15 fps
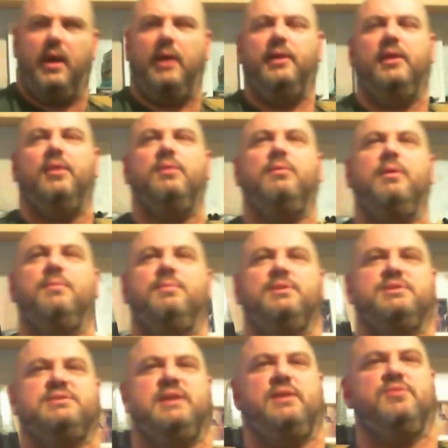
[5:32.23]
Another one
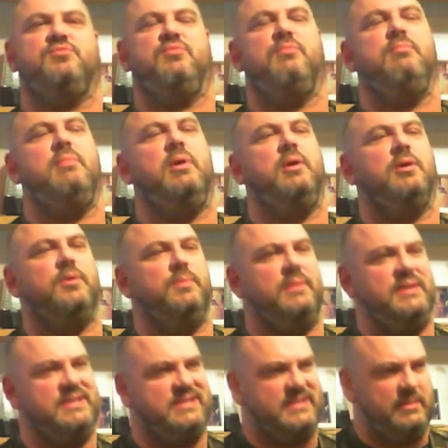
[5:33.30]
which sounds
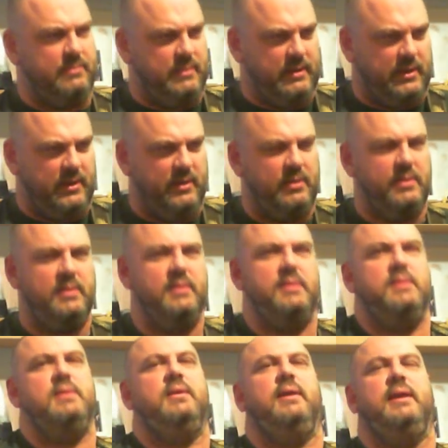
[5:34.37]
remarkably similar
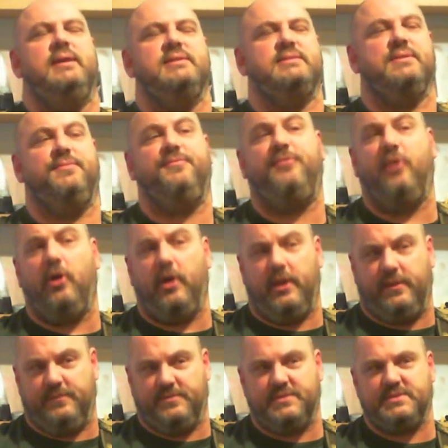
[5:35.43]
is the
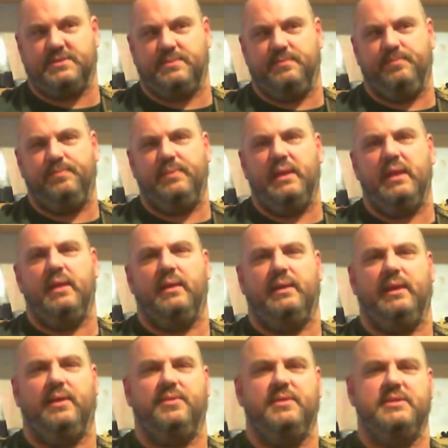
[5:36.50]
fives.
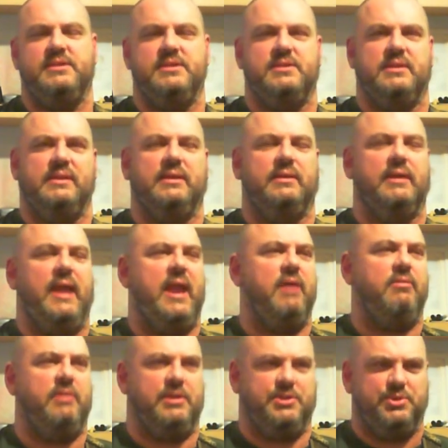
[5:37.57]
Now this is a little
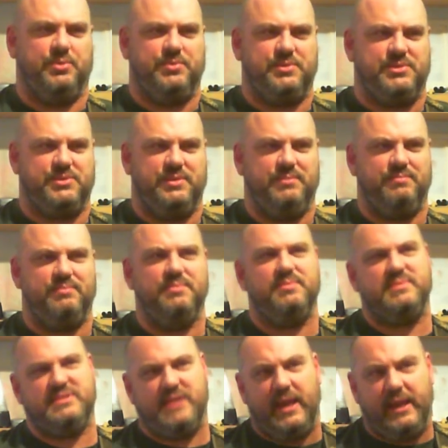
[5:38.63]
Eric Johnson
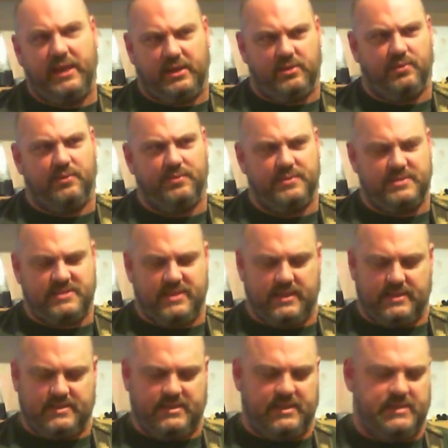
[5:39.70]
take on the
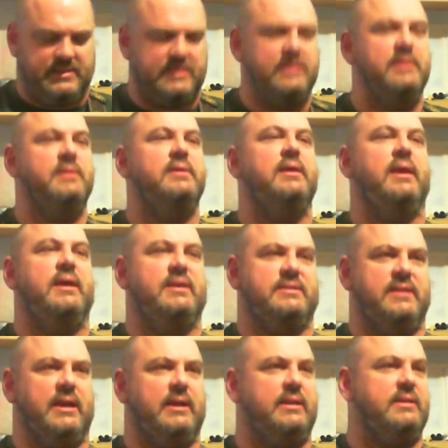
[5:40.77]
sixes.
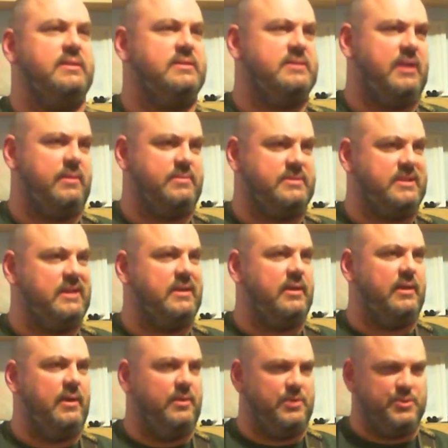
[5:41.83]
Exactly the same set
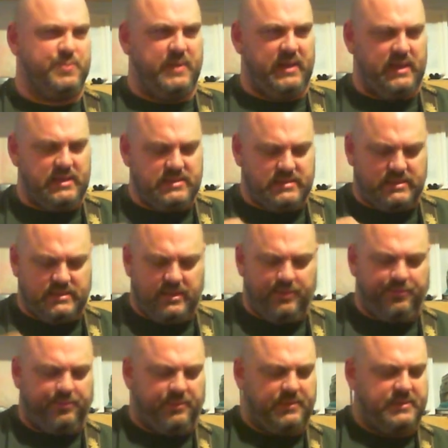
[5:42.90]
of notes, but here's the
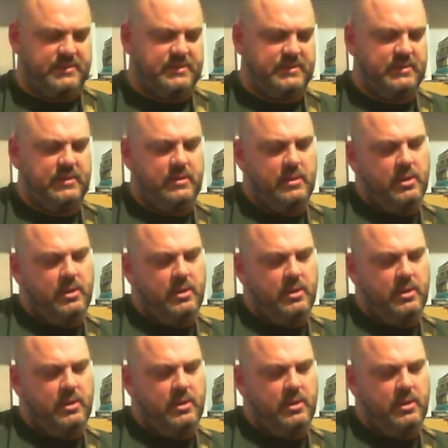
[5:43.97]
difference.